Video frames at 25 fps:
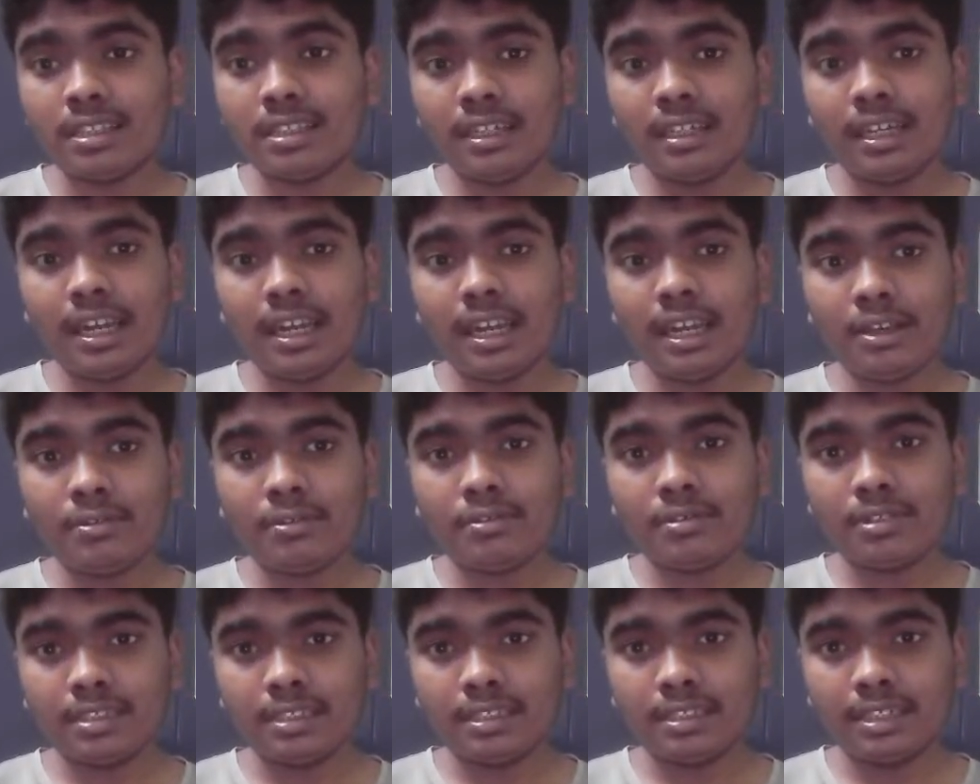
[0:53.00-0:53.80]

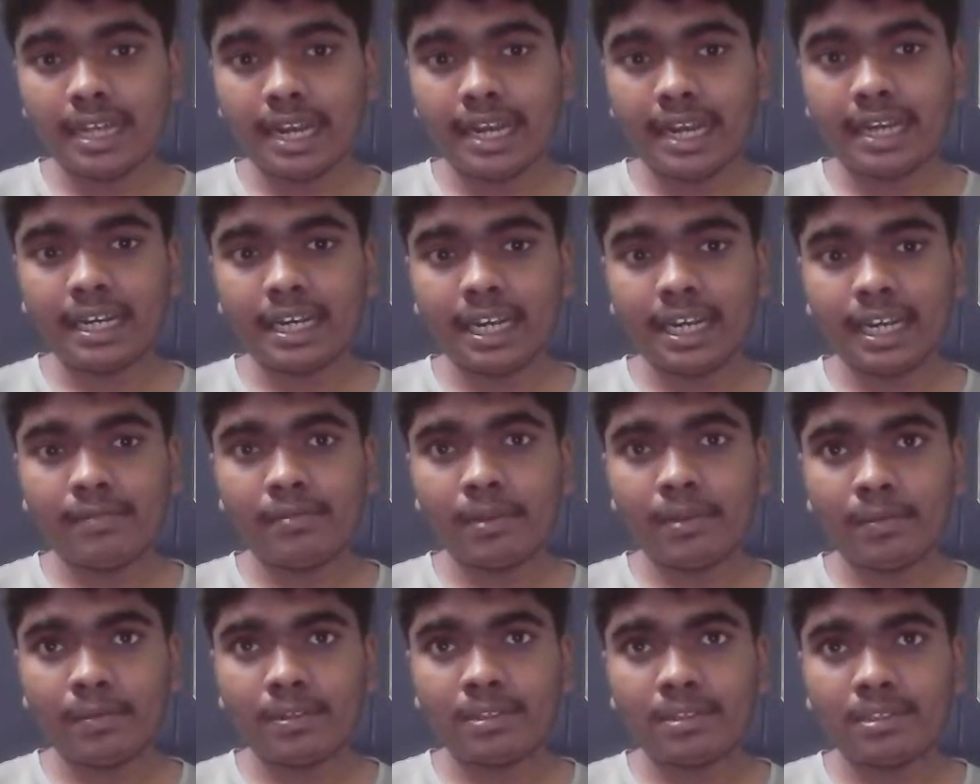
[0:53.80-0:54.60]
used data and
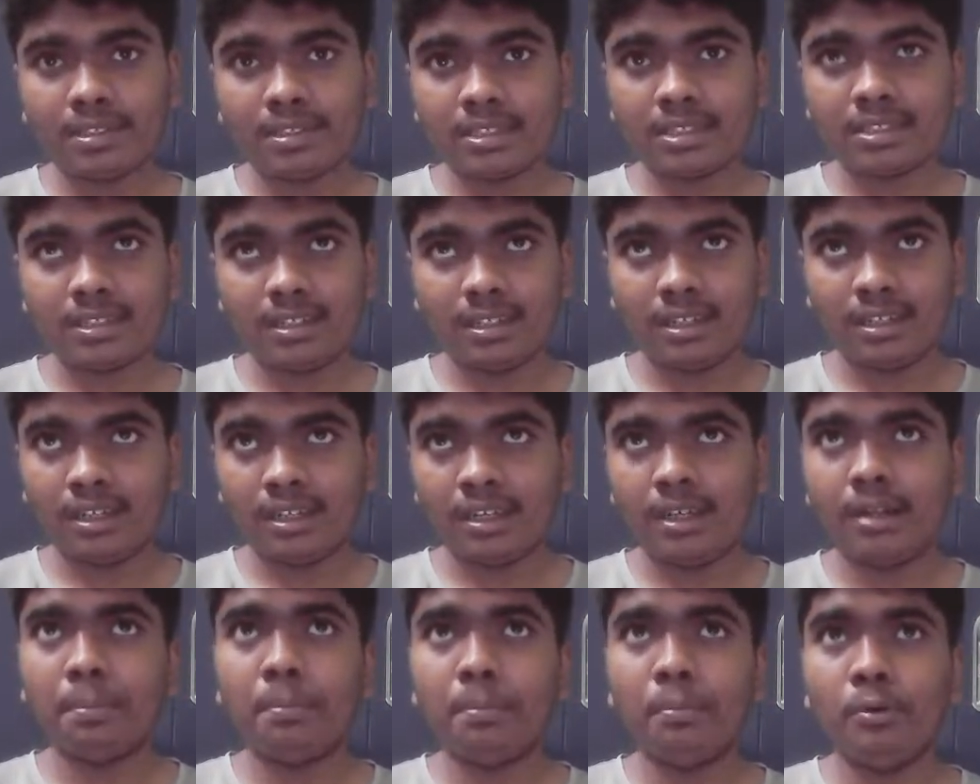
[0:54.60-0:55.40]
we will just
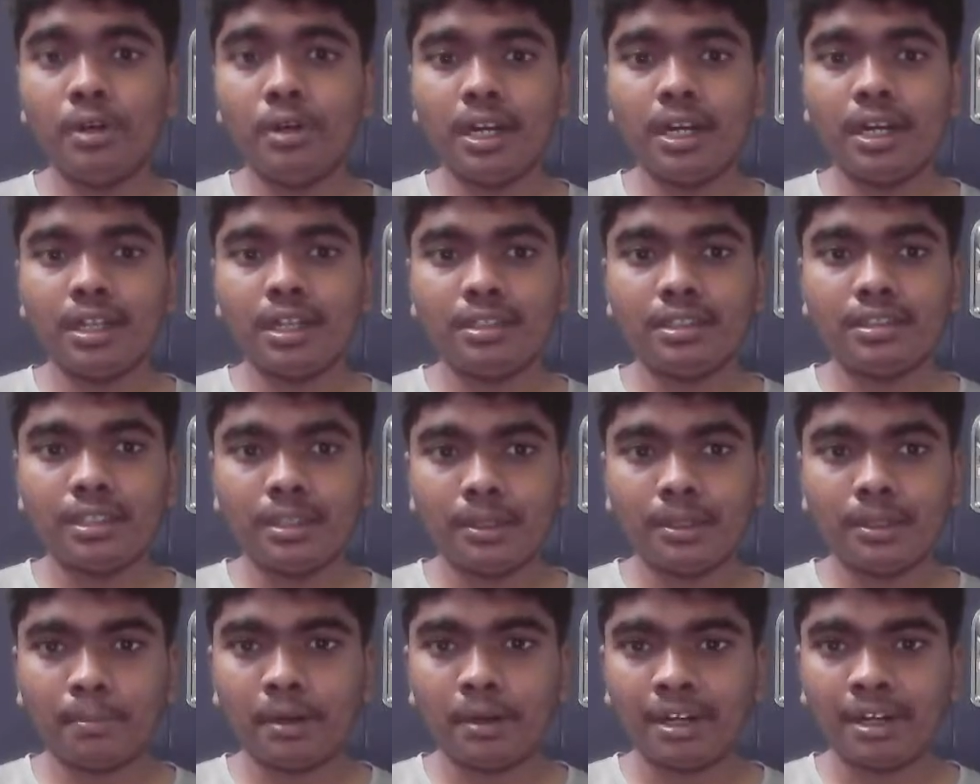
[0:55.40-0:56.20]
put it in
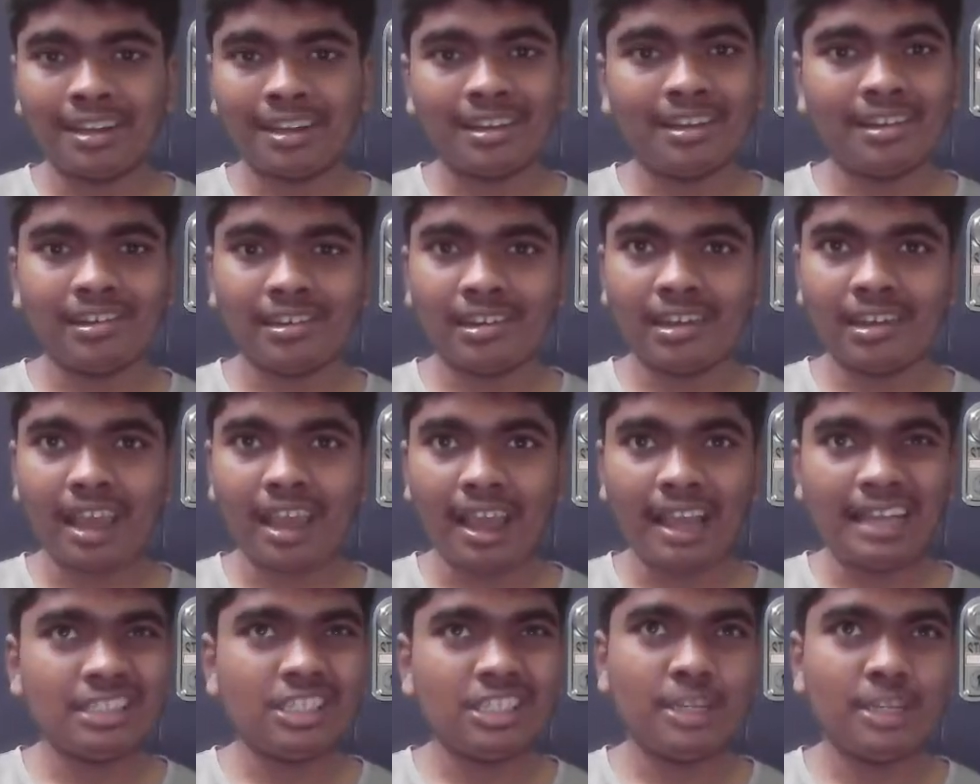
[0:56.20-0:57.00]
that particular
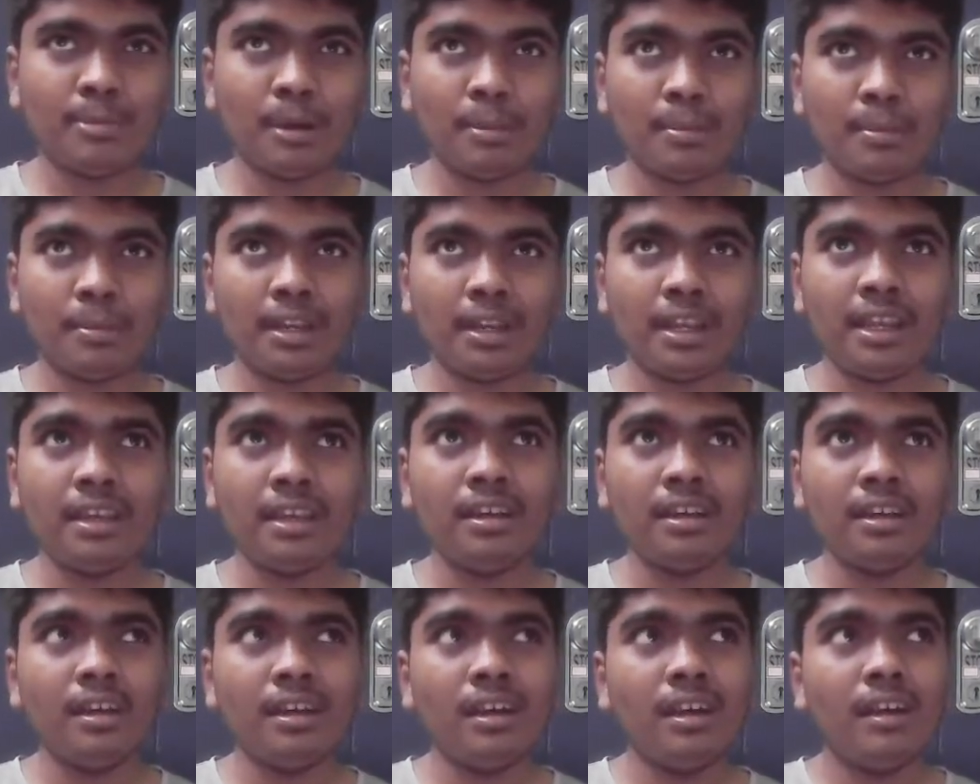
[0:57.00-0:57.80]
cache memory
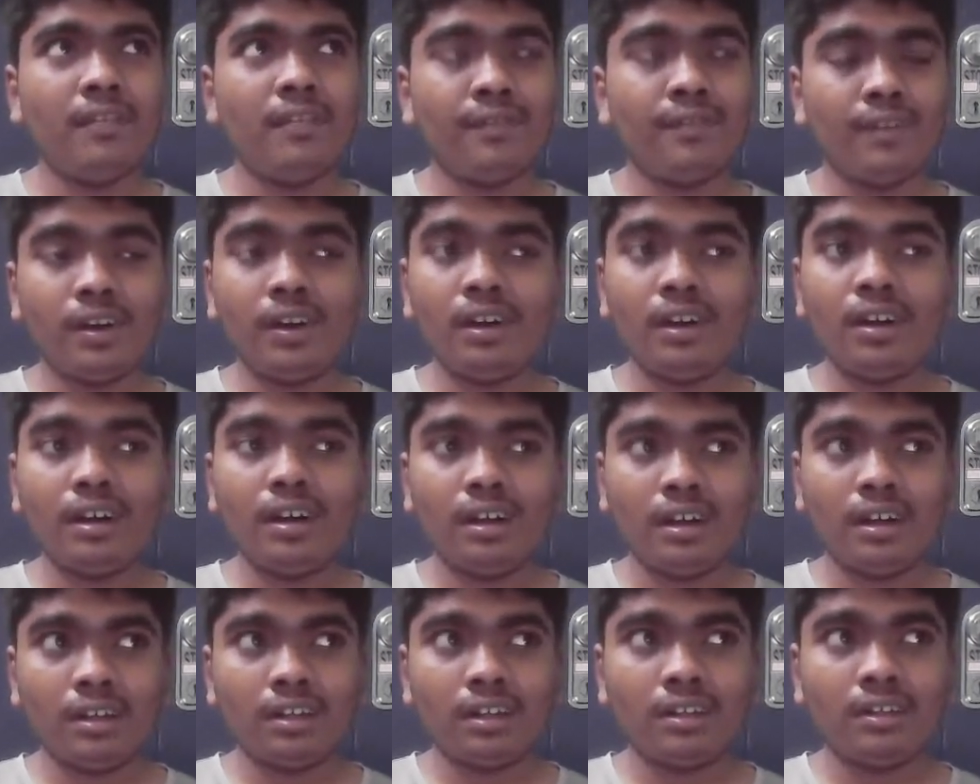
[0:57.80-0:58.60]
for
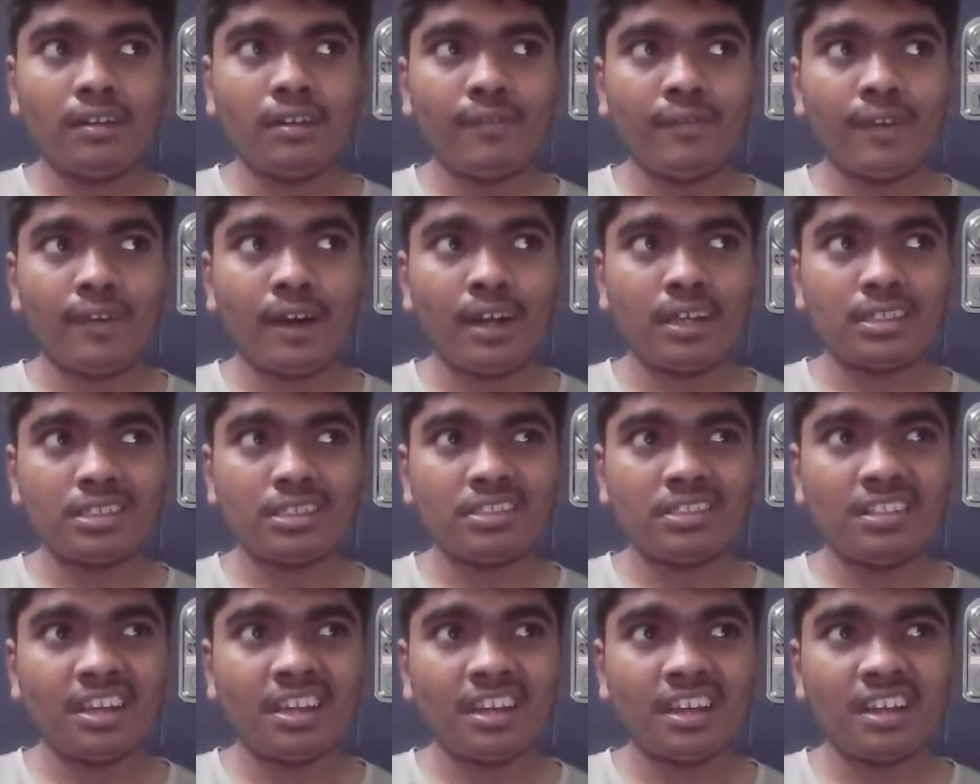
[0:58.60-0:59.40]

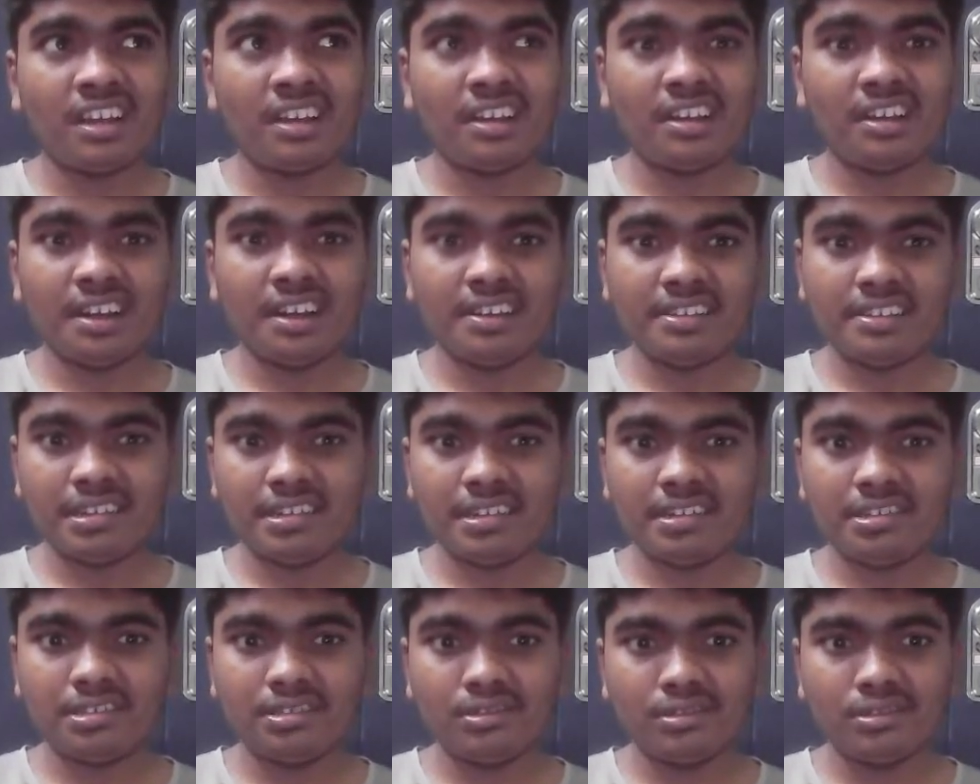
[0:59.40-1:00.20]
faster
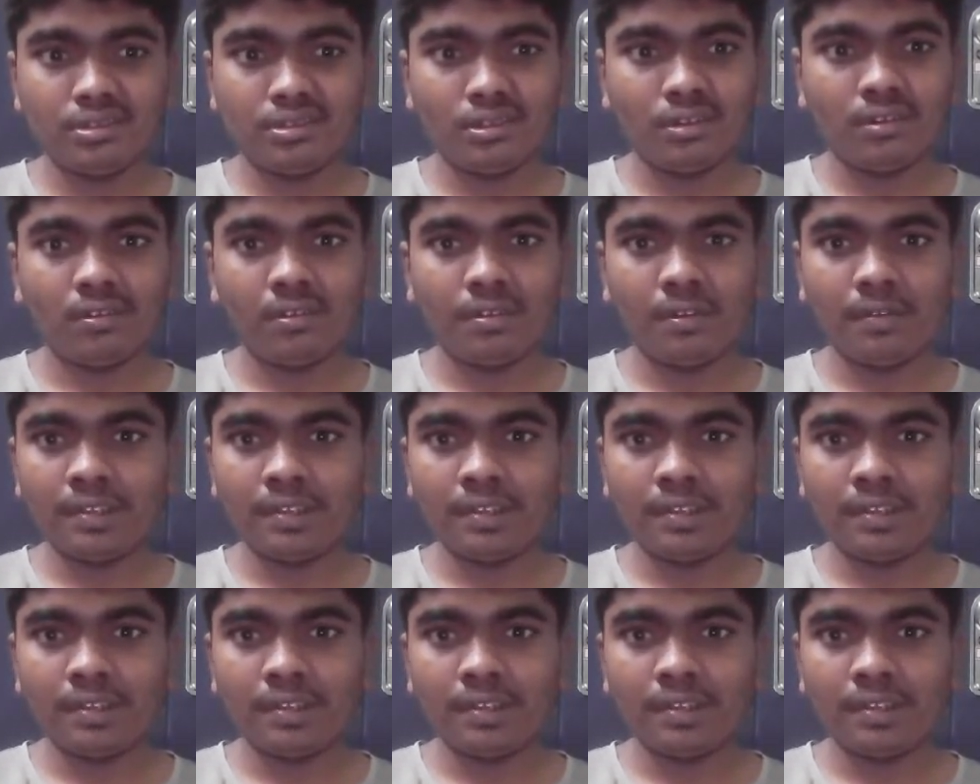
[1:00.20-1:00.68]
recognition. So we will